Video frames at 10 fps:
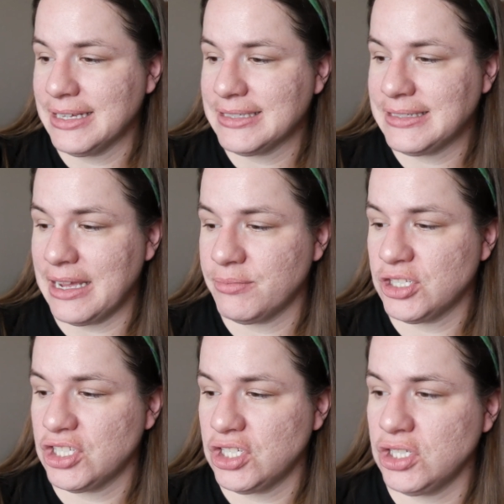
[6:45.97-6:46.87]
Step
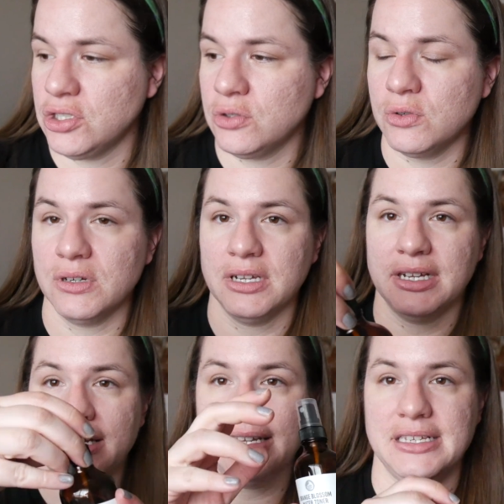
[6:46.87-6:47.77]
two
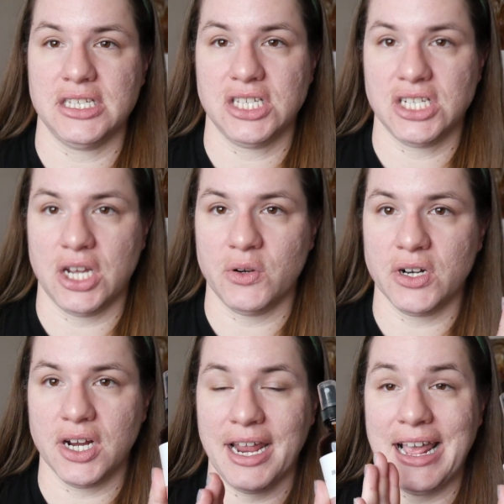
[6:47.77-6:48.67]
is
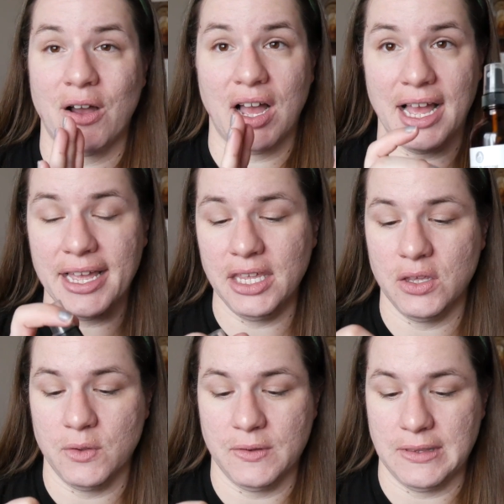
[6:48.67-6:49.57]
toner. And how I
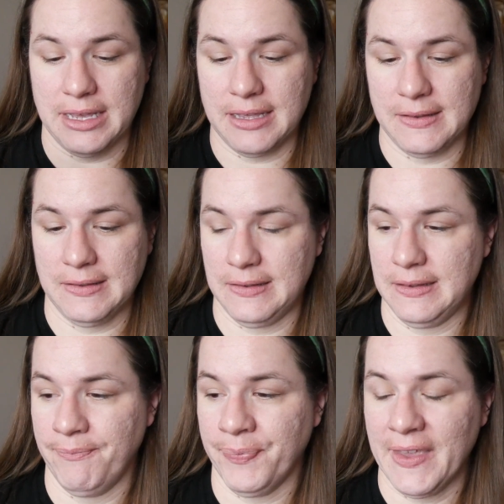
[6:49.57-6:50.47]
use this
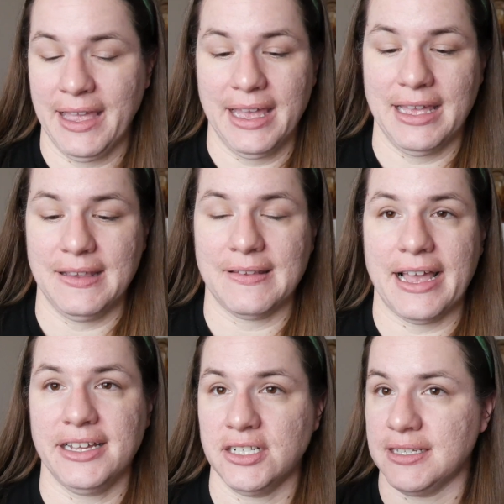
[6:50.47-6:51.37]
is
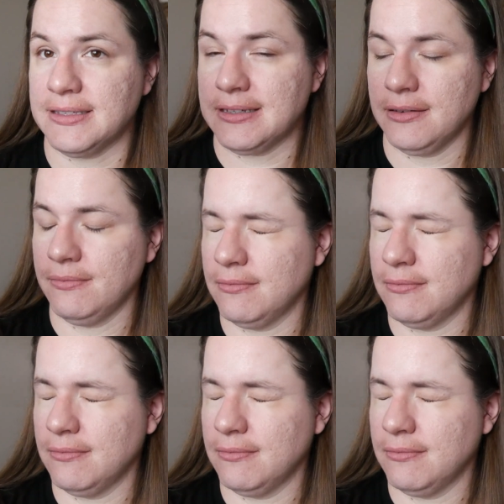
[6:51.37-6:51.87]
I just